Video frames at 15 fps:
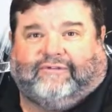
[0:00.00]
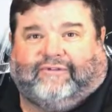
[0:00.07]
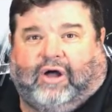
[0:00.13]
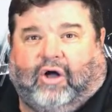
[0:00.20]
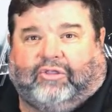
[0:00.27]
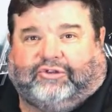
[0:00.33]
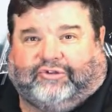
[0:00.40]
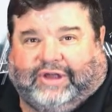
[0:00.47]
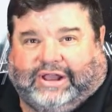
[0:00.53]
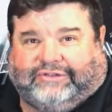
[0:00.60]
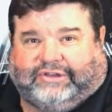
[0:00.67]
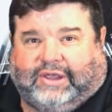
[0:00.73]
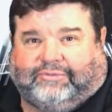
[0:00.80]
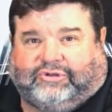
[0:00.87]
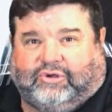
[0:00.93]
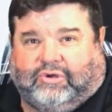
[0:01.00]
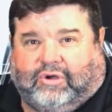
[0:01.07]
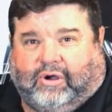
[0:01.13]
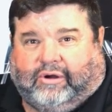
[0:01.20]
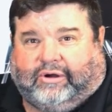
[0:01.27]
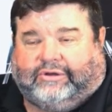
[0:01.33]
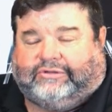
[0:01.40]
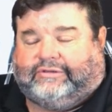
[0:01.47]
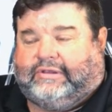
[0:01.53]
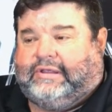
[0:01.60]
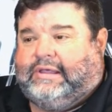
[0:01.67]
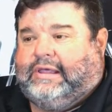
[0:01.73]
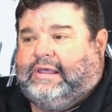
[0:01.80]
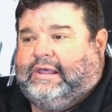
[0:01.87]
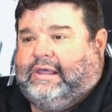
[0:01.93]
of all the Trans Am 2 cars,
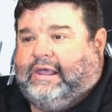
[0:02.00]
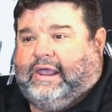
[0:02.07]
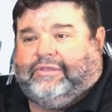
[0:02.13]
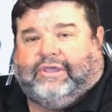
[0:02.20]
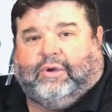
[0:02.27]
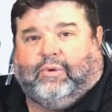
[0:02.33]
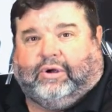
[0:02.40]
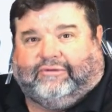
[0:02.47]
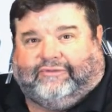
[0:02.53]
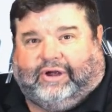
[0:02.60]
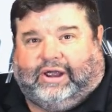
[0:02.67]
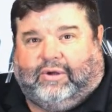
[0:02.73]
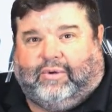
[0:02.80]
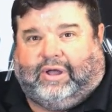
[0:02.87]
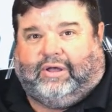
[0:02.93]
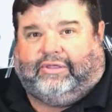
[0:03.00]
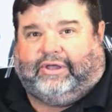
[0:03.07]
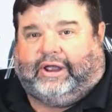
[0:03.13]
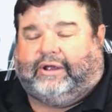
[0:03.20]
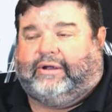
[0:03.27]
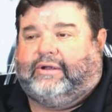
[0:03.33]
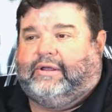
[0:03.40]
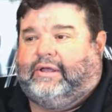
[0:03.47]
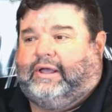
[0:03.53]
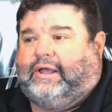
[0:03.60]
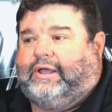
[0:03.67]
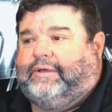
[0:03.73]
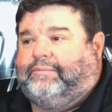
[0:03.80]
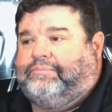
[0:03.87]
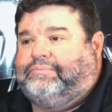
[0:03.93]
and they work very well
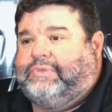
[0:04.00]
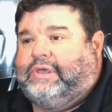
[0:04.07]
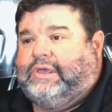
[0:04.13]
there.